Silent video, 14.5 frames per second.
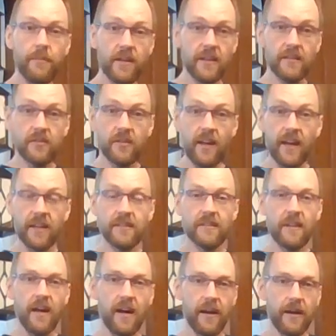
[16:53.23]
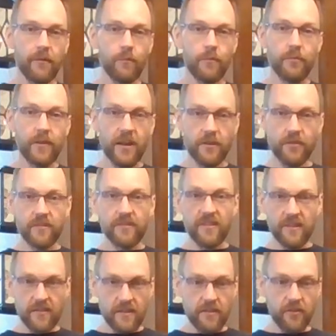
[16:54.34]
minutes at
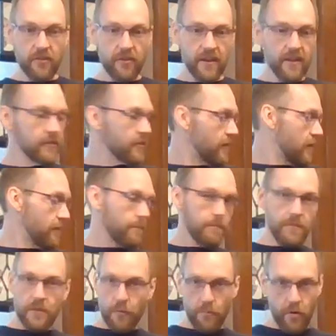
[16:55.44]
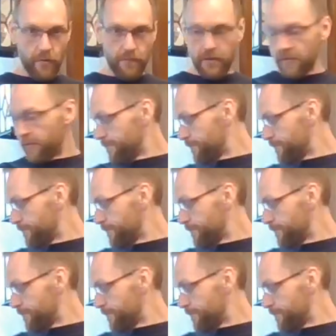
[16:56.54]
360 degrees. They're perfect.